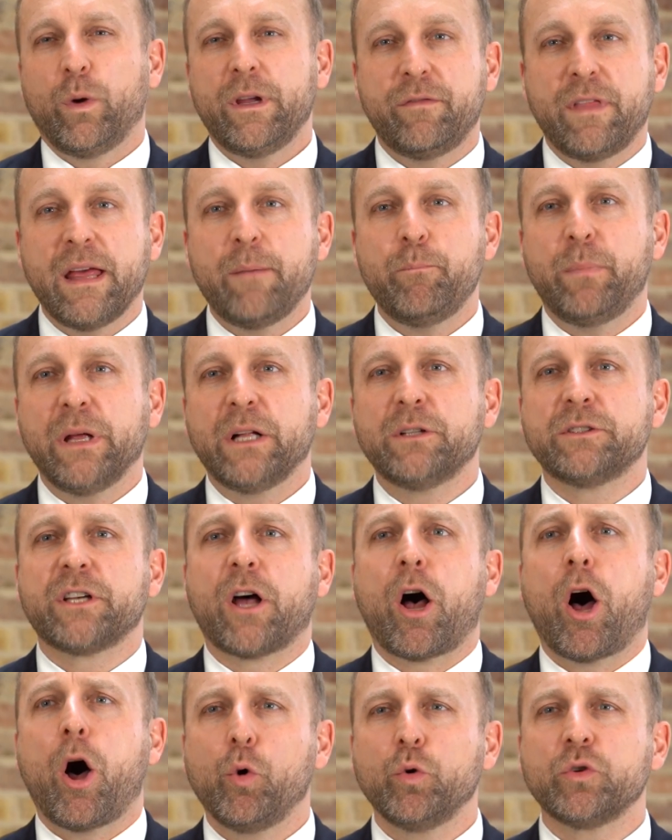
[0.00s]
We've then built a
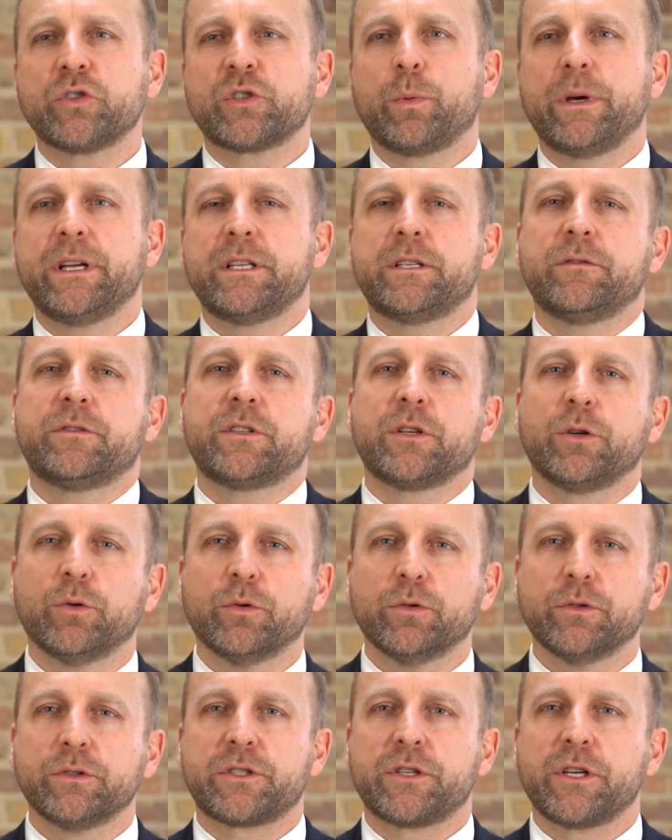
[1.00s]
whole suite of
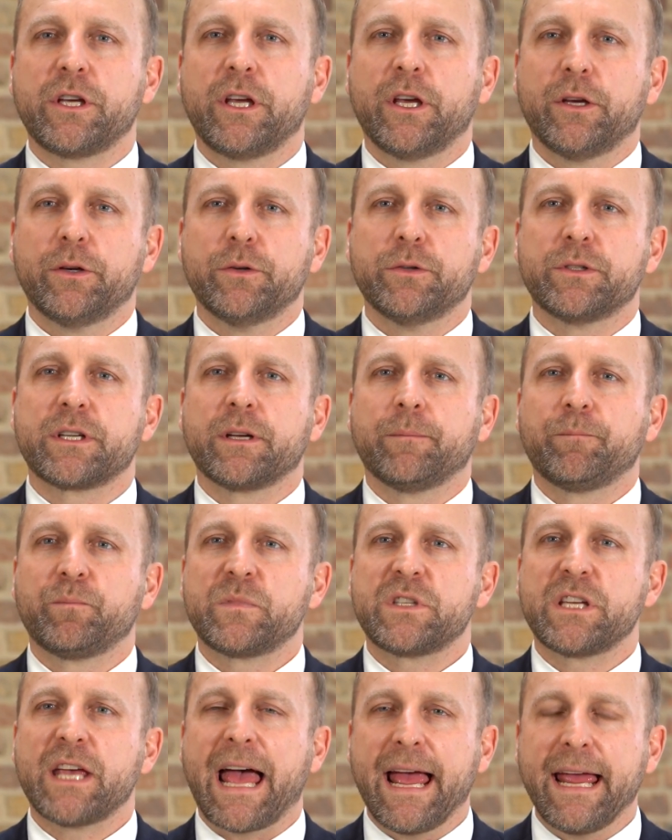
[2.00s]
tools to use
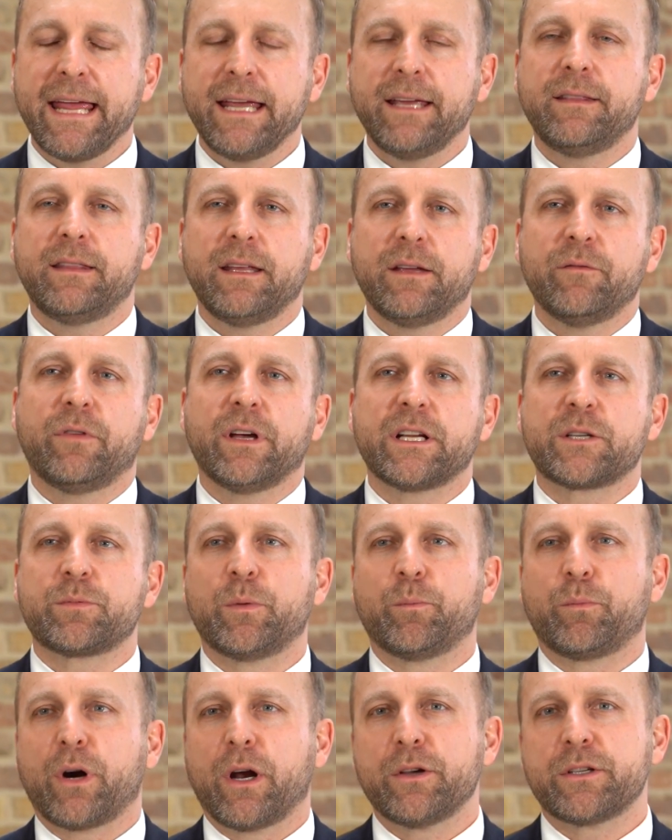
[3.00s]
to aid the
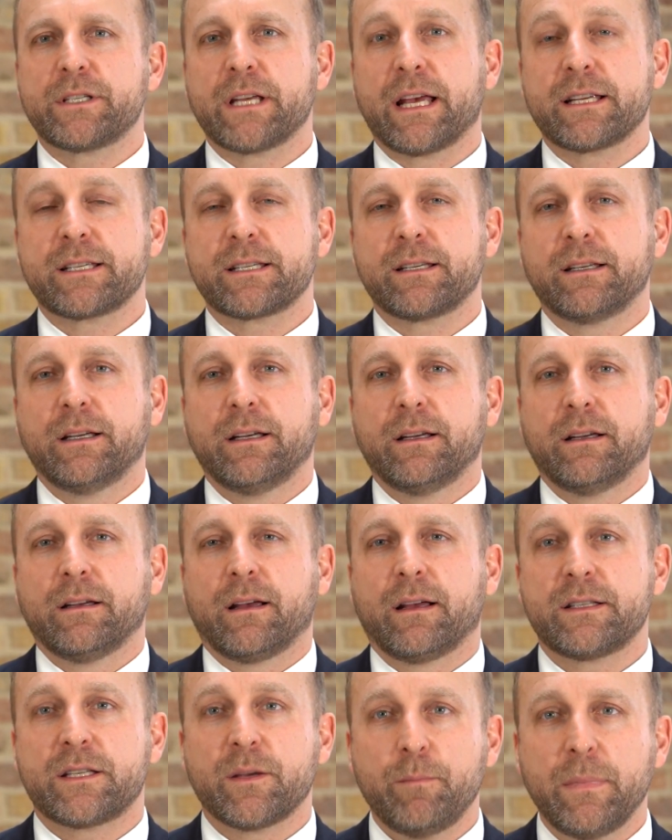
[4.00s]
investment process
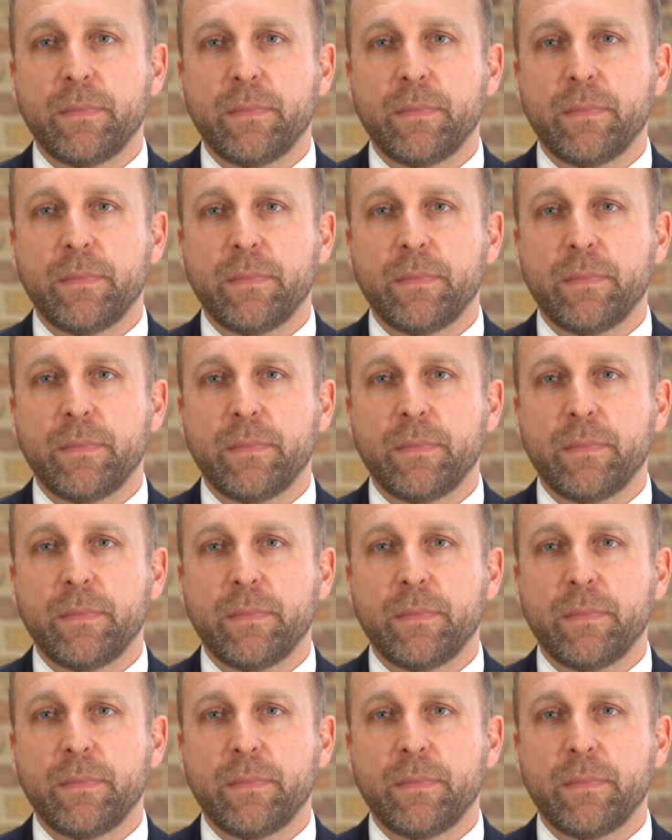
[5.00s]
and to